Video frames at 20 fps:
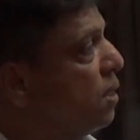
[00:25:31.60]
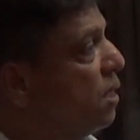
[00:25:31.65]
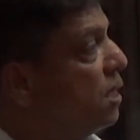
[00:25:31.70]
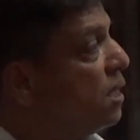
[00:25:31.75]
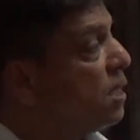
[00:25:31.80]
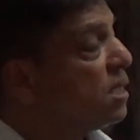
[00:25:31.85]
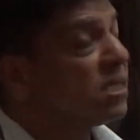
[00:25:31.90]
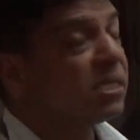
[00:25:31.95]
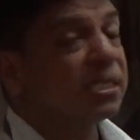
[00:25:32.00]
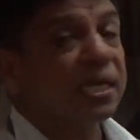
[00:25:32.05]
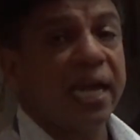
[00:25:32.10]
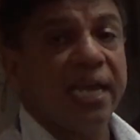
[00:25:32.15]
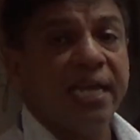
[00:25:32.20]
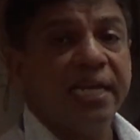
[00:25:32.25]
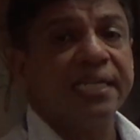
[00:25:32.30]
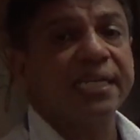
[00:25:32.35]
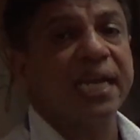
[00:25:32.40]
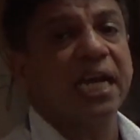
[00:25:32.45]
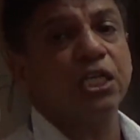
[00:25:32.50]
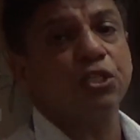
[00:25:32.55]
sine
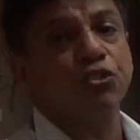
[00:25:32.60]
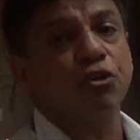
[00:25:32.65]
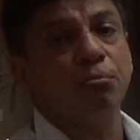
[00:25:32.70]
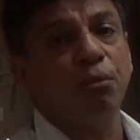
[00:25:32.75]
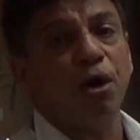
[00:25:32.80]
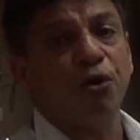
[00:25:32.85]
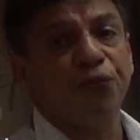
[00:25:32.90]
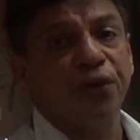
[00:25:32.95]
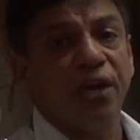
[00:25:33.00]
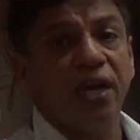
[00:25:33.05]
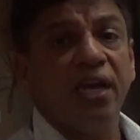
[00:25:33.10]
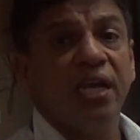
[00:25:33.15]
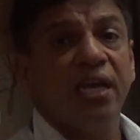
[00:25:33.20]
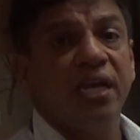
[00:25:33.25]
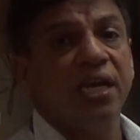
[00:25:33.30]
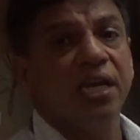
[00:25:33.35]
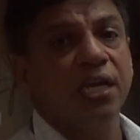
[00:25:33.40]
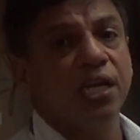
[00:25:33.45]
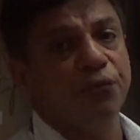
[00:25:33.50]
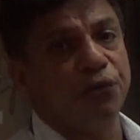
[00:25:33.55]
transform of a
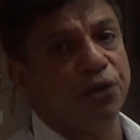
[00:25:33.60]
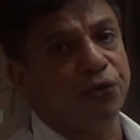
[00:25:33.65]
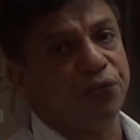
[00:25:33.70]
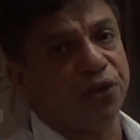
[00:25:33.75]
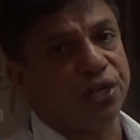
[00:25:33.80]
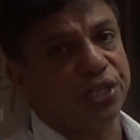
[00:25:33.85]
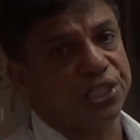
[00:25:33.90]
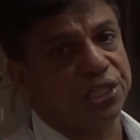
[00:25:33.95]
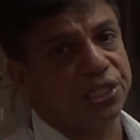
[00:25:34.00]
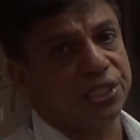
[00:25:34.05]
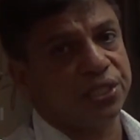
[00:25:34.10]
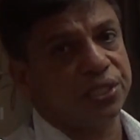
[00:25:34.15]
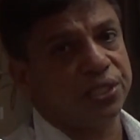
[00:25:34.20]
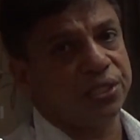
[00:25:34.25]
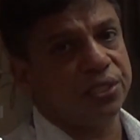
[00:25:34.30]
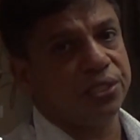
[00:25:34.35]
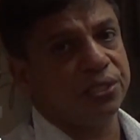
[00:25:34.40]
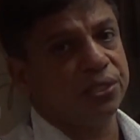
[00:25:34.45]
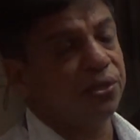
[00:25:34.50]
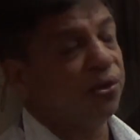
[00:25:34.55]
given function.
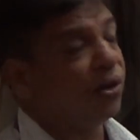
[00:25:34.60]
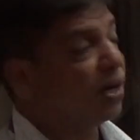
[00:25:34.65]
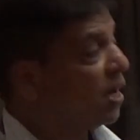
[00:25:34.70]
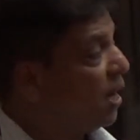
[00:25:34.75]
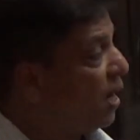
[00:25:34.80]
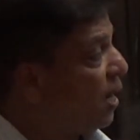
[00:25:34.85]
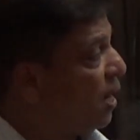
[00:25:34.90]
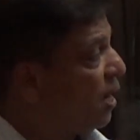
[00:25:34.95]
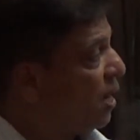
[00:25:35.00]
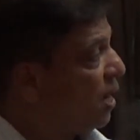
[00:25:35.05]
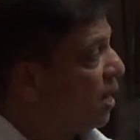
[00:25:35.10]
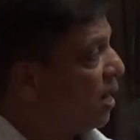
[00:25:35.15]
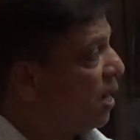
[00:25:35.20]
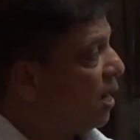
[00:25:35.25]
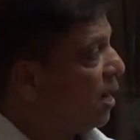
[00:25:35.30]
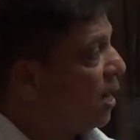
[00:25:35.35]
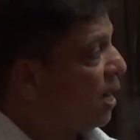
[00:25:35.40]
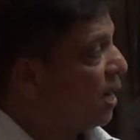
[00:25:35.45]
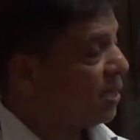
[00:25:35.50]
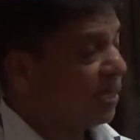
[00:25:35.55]
Okay,
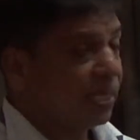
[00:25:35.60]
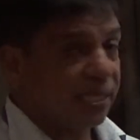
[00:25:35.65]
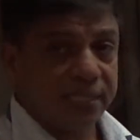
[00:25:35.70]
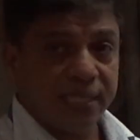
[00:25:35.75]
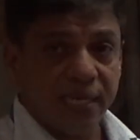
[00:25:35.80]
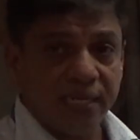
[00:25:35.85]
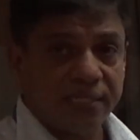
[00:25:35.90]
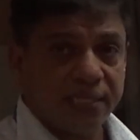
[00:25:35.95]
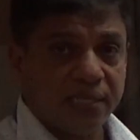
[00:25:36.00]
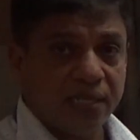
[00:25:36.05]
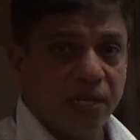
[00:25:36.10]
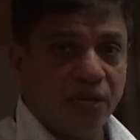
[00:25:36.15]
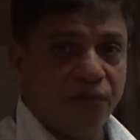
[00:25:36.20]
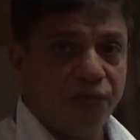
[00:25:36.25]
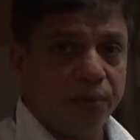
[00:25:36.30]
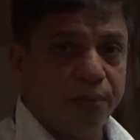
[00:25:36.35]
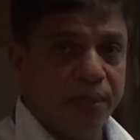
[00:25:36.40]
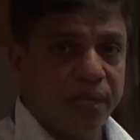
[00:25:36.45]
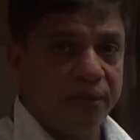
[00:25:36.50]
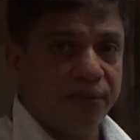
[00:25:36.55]
I think that
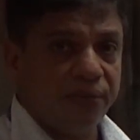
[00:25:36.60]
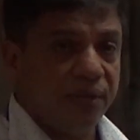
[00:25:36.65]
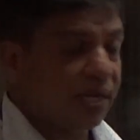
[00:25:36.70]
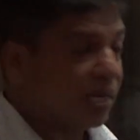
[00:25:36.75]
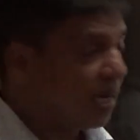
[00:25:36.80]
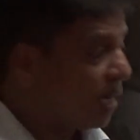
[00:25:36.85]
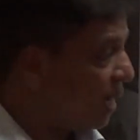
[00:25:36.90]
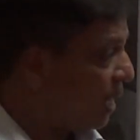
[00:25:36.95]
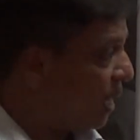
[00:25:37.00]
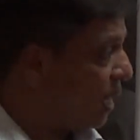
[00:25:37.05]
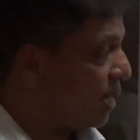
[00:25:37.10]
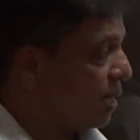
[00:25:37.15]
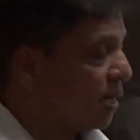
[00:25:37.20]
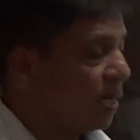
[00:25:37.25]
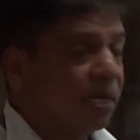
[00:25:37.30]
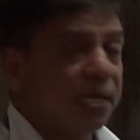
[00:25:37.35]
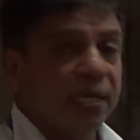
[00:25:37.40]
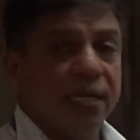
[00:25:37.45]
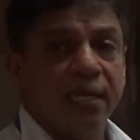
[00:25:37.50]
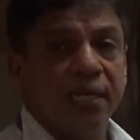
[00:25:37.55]
everybody will
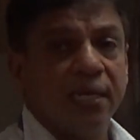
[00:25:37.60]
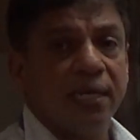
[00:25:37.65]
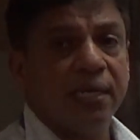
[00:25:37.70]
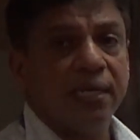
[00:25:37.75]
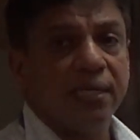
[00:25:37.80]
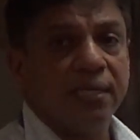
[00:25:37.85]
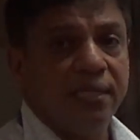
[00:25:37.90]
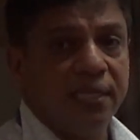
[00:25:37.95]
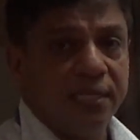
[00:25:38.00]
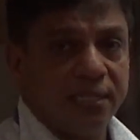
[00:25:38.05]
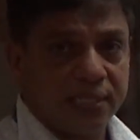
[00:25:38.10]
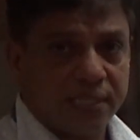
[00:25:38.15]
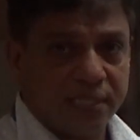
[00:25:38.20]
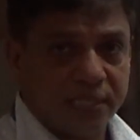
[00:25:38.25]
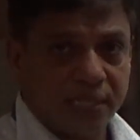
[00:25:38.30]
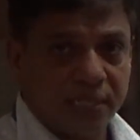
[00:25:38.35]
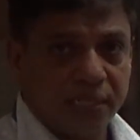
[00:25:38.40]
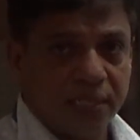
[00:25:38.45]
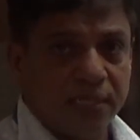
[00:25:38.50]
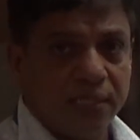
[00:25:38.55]
clear these
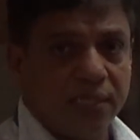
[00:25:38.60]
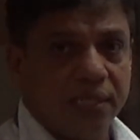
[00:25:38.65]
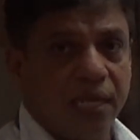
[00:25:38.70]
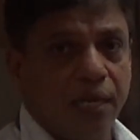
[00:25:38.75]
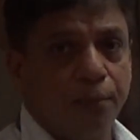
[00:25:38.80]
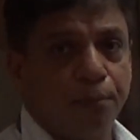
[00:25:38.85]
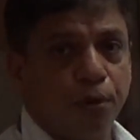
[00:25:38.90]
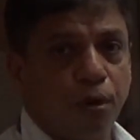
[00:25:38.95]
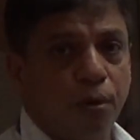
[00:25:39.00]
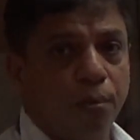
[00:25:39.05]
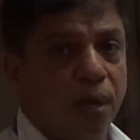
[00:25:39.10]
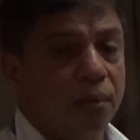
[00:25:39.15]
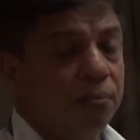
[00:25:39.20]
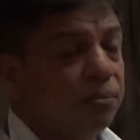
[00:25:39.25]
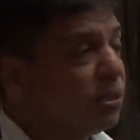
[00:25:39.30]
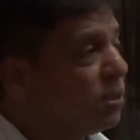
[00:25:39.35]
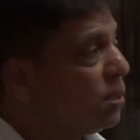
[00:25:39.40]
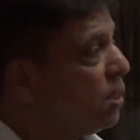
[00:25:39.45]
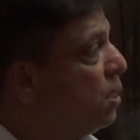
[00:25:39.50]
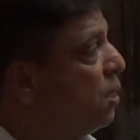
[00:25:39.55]
three
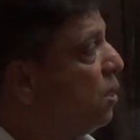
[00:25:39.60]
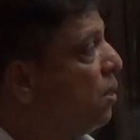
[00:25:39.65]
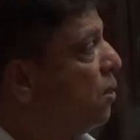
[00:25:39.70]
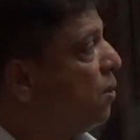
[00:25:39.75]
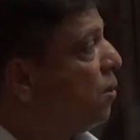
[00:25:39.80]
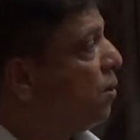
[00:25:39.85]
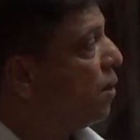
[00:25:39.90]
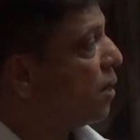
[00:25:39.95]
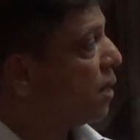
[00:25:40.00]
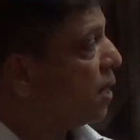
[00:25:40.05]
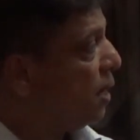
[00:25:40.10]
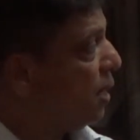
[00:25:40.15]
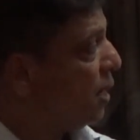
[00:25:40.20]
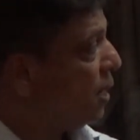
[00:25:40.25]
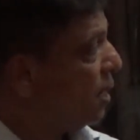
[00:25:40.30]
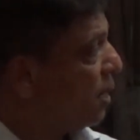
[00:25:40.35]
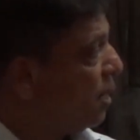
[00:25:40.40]
problems. Okay,